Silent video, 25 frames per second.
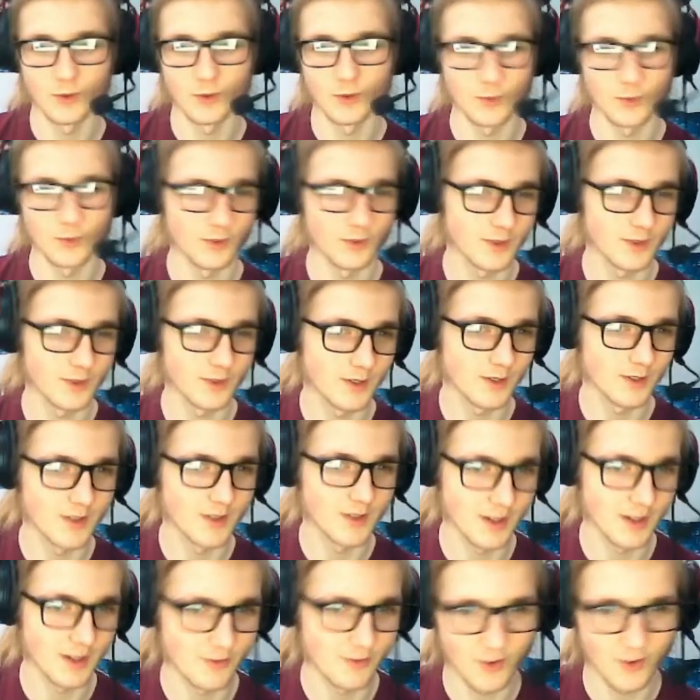wanted to
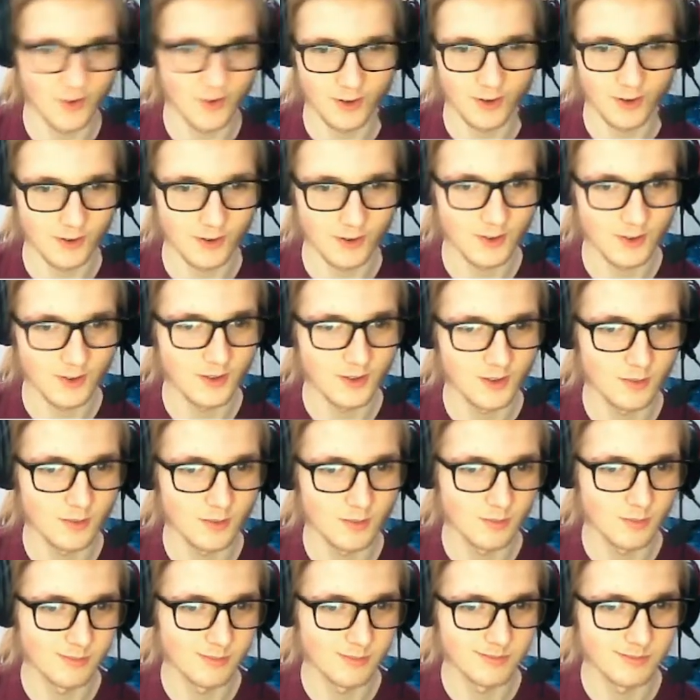date Riley.
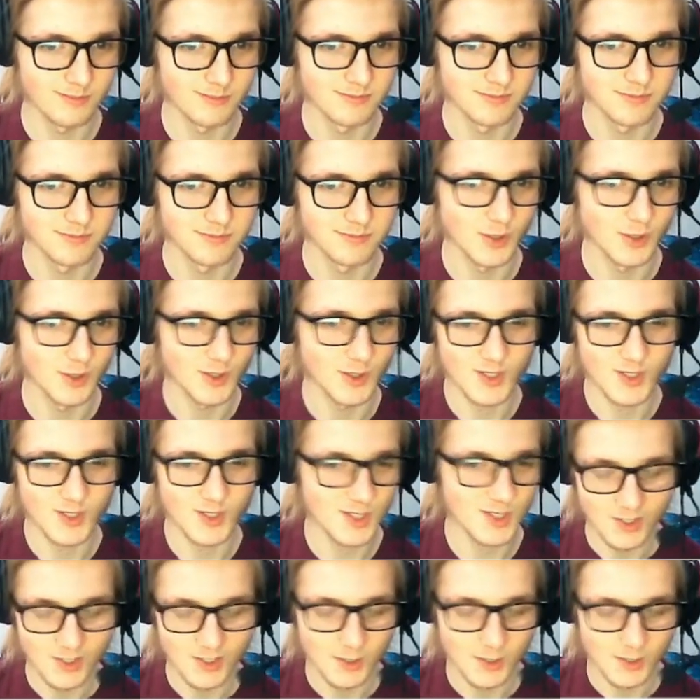But
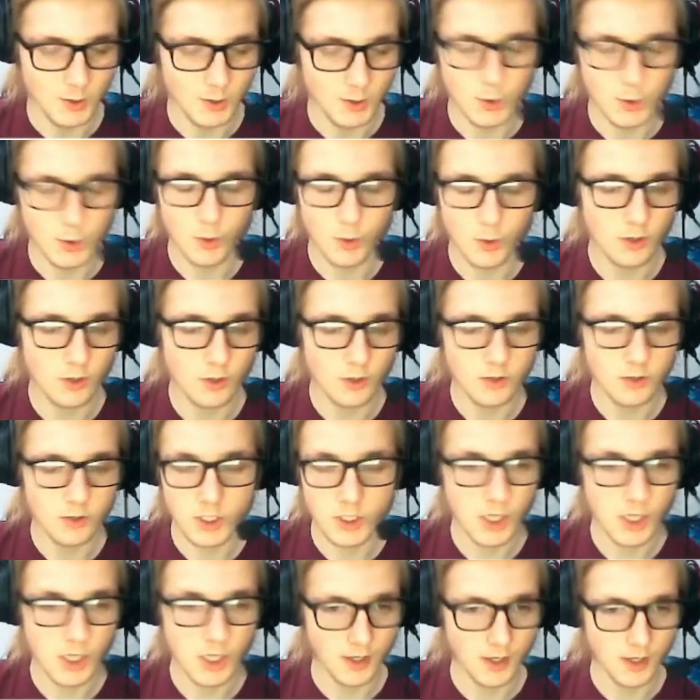awkward old
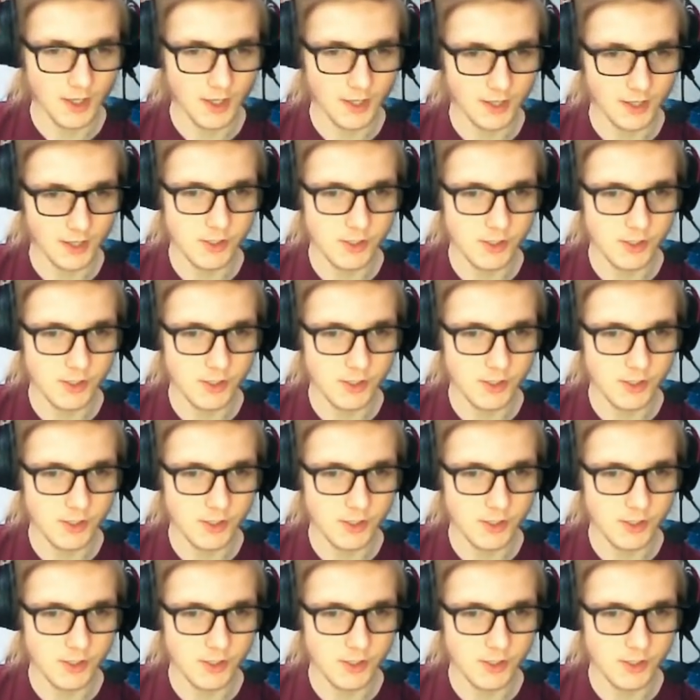Charlie had to